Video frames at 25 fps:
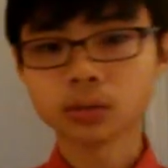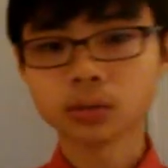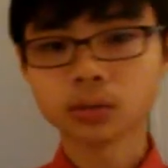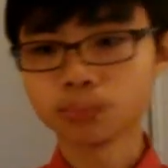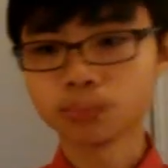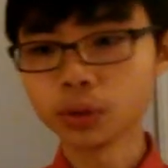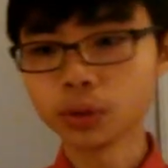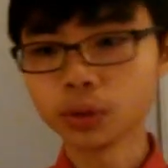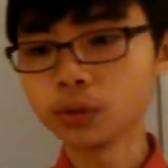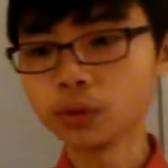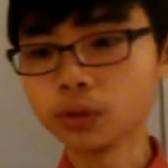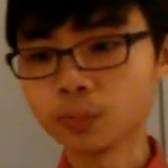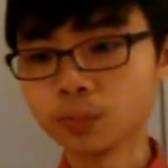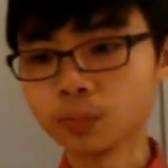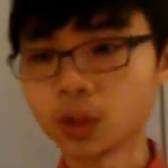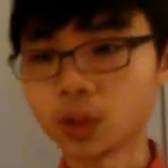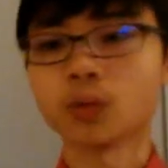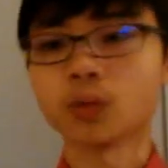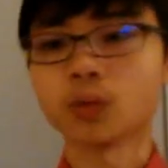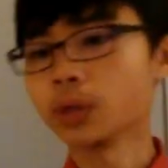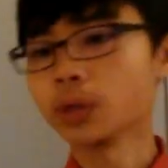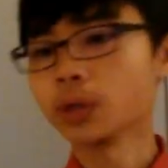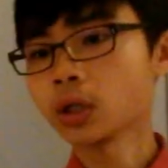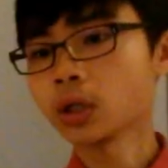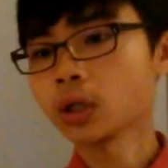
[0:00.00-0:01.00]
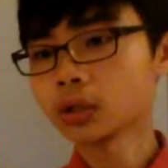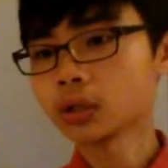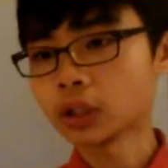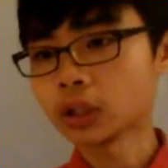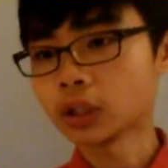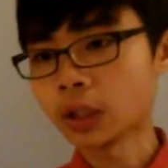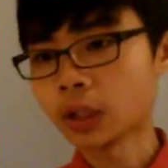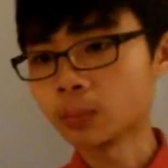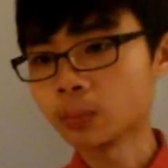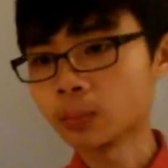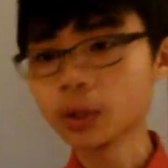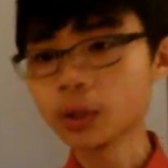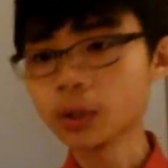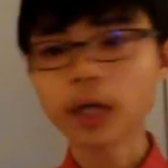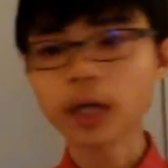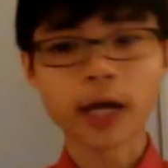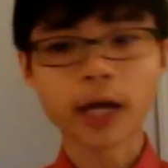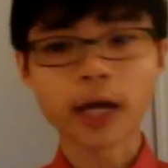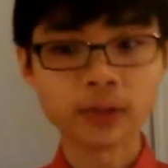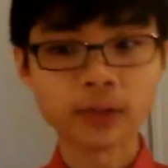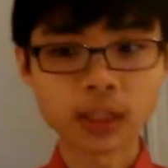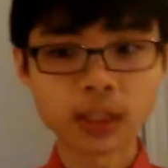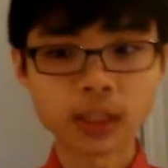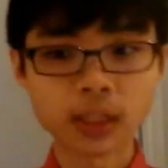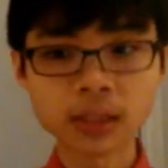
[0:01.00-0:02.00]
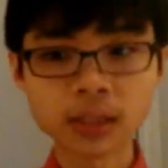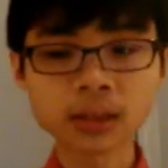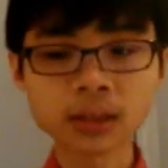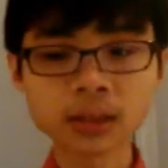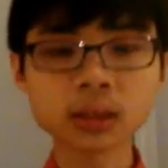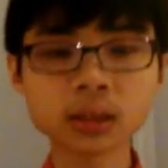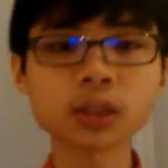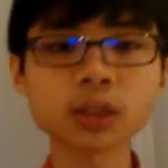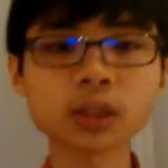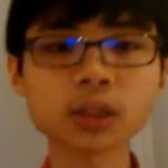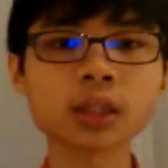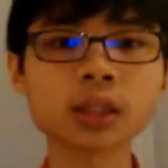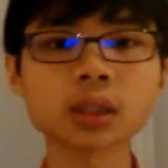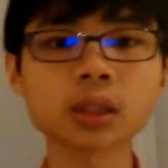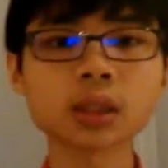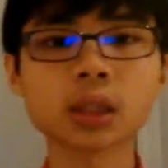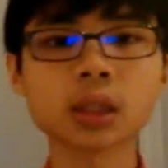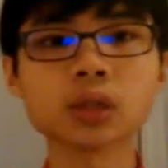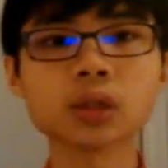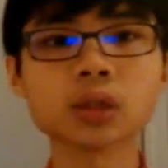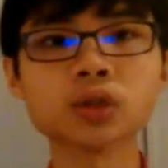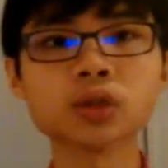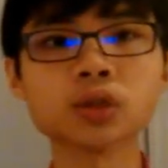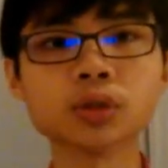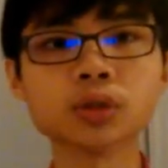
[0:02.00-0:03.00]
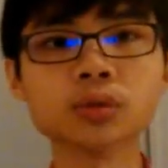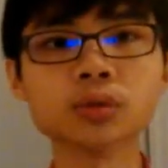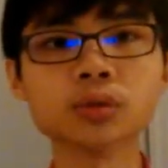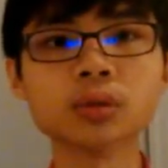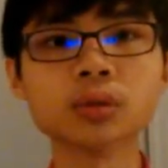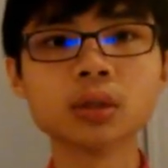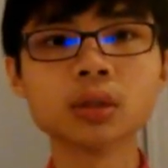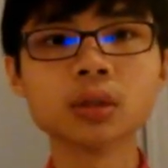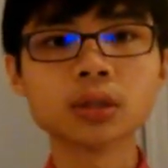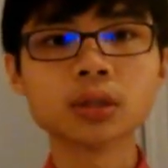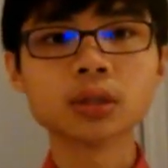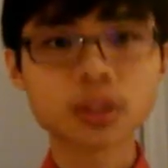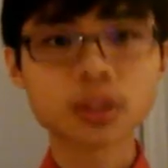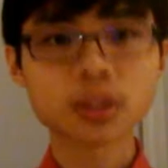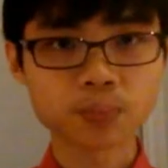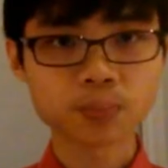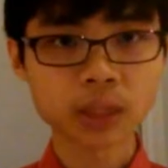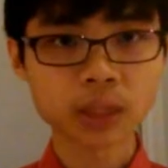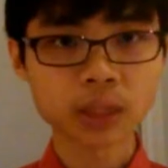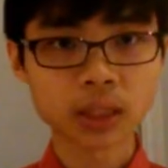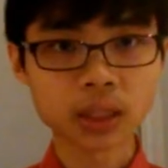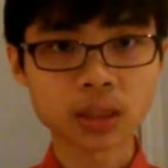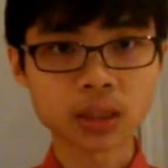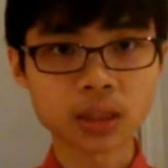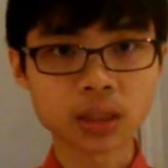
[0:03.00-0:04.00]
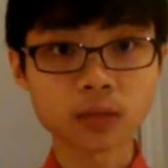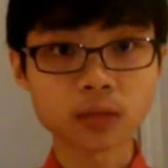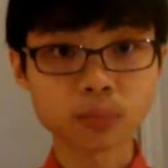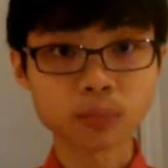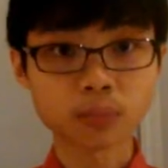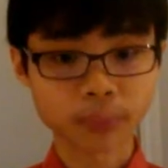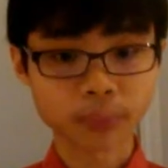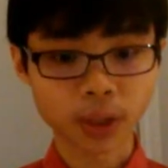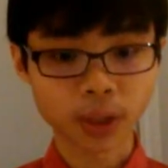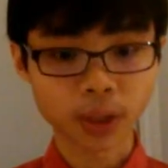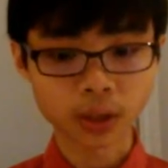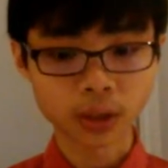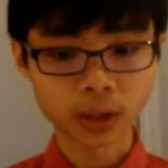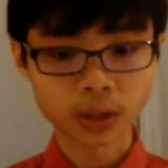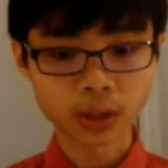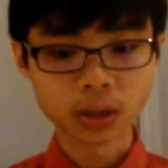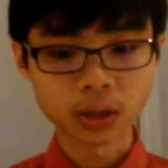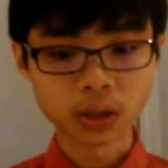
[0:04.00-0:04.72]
Boom, there we got the number and insert it into speed bar.